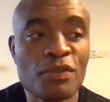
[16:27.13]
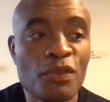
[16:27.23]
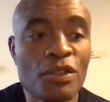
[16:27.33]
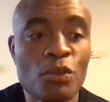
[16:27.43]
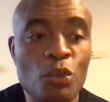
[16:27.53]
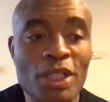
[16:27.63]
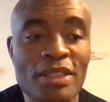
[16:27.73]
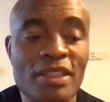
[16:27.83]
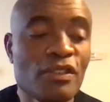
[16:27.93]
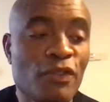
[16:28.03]
for
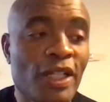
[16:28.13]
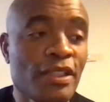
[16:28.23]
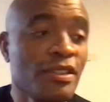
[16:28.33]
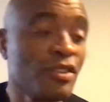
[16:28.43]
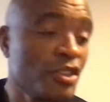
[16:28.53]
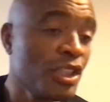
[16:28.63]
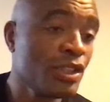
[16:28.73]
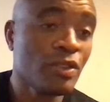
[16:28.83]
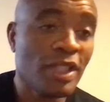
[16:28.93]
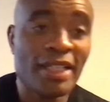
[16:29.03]
win this fight is
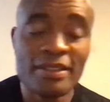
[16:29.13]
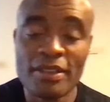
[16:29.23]
this or that.